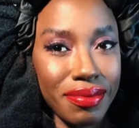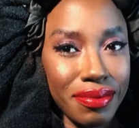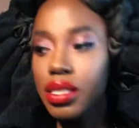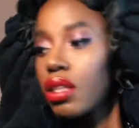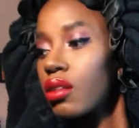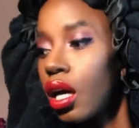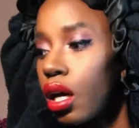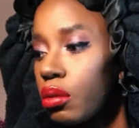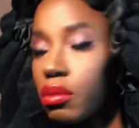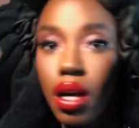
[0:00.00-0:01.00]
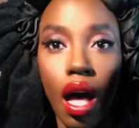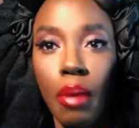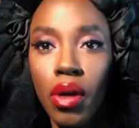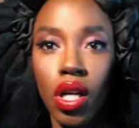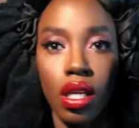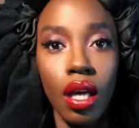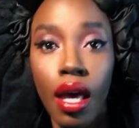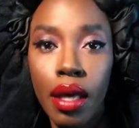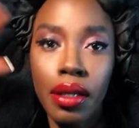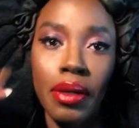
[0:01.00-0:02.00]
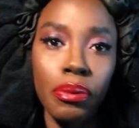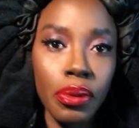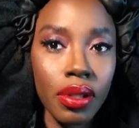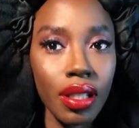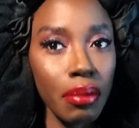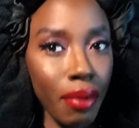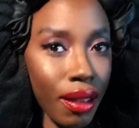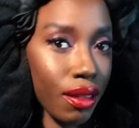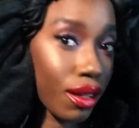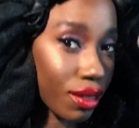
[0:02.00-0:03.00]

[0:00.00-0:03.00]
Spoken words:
So now I'm gonna complete my look.